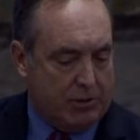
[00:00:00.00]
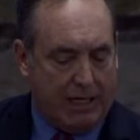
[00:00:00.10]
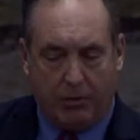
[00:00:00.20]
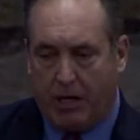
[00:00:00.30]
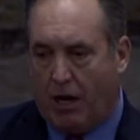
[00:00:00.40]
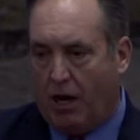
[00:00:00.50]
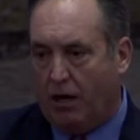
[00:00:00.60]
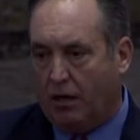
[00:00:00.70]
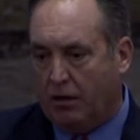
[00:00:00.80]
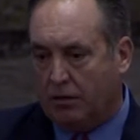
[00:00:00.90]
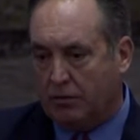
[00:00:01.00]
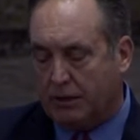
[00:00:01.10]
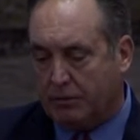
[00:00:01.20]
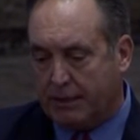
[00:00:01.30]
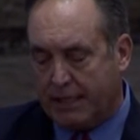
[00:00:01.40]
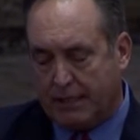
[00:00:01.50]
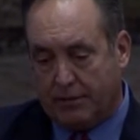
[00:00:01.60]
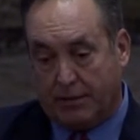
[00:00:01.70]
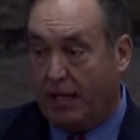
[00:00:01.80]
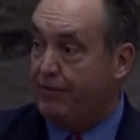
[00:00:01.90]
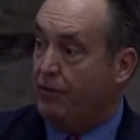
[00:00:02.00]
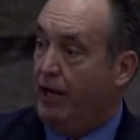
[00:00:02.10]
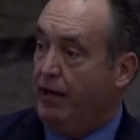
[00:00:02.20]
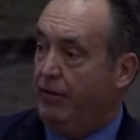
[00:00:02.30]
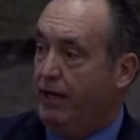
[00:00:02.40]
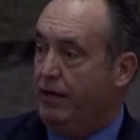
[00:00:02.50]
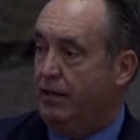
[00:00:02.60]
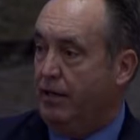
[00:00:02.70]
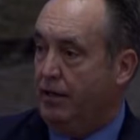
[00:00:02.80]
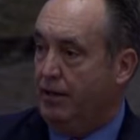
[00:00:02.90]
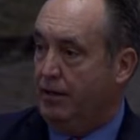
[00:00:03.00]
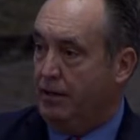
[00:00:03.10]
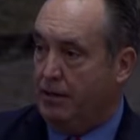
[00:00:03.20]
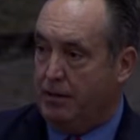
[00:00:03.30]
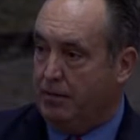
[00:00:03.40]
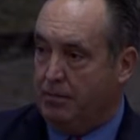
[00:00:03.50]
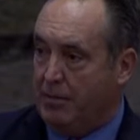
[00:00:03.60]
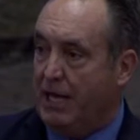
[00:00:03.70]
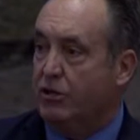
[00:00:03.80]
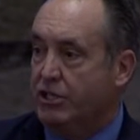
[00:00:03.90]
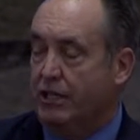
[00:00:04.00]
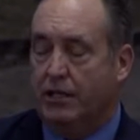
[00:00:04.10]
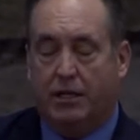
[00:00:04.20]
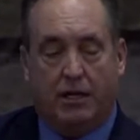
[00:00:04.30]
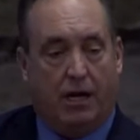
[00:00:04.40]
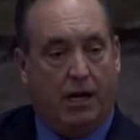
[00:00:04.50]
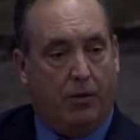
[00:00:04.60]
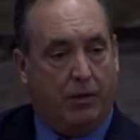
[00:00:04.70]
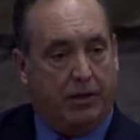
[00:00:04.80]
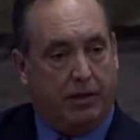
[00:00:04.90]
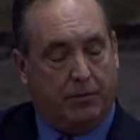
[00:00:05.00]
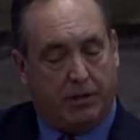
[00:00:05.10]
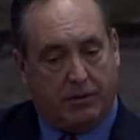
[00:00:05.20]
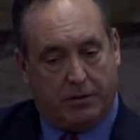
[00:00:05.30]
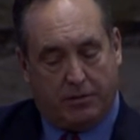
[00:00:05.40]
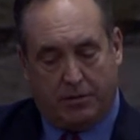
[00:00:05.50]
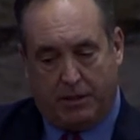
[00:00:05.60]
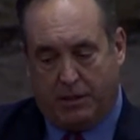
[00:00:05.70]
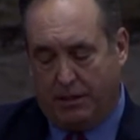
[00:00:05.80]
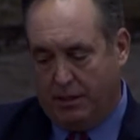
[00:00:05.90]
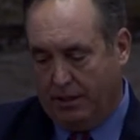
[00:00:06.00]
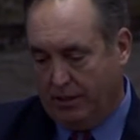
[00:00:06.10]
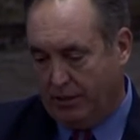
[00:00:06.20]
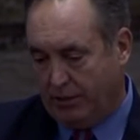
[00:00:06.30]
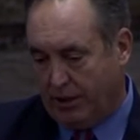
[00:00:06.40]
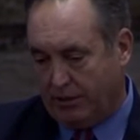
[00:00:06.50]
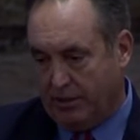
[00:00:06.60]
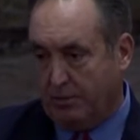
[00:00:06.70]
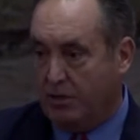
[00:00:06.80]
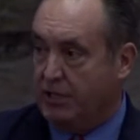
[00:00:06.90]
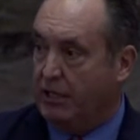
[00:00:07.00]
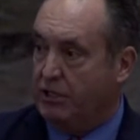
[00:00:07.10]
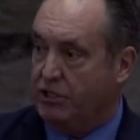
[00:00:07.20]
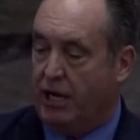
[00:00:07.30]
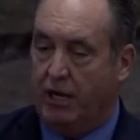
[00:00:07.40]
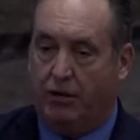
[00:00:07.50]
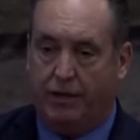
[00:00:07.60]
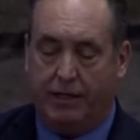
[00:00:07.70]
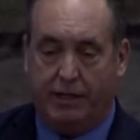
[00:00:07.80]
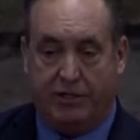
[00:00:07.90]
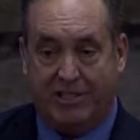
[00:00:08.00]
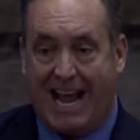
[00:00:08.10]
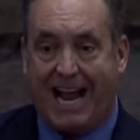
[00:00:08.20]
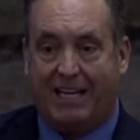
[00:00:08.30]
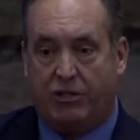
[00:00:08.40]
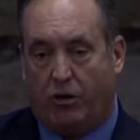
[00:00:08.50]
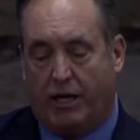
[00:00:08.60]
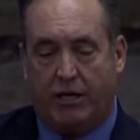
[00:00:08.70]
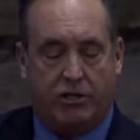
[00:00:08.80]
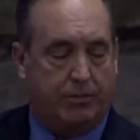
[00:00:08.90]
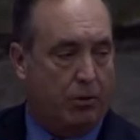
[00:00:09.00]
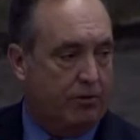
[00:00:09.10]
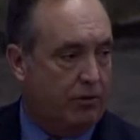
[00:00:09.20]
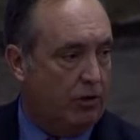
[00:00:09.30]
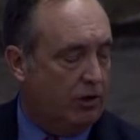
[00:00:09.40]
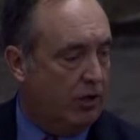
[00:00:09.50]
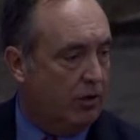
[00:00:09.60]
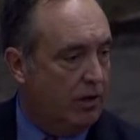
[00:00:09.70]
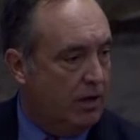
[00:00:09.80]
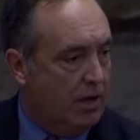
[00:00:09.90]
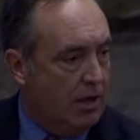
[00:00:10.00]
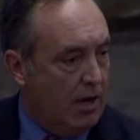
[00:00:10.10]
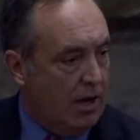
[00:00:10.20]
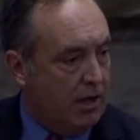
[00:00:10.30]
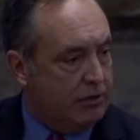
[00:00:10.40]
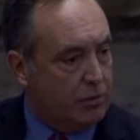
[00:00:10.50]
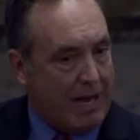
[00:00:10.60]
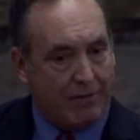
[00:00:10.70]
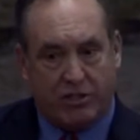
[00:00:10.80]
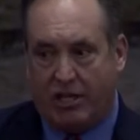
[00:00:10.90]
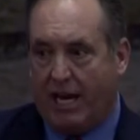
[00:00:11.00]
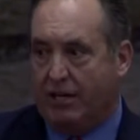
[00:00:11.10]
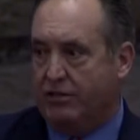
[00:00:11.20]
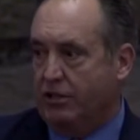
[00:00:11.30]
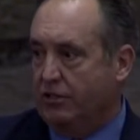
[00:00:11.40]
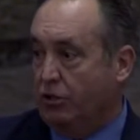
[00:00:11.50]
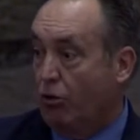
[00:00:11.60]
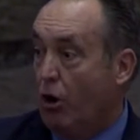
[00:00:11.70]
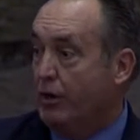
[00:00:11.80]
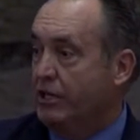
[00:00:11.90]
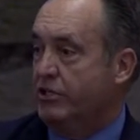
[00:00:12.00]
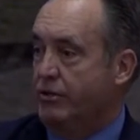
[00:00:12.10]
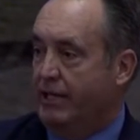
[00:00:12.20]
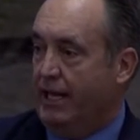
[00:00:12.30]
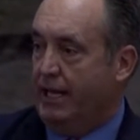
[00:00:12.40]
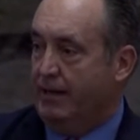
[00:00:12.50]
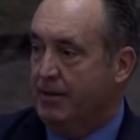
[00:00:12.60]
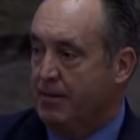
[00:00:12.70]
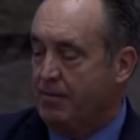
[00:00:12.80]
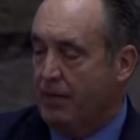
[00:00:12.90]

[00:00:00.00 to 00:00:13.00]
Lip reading: So here we are, we get this lifeline, right? Energy, with the introduction of the Marcellus Shale and just adding to our energy portfolio. So we have a chance to grow industry again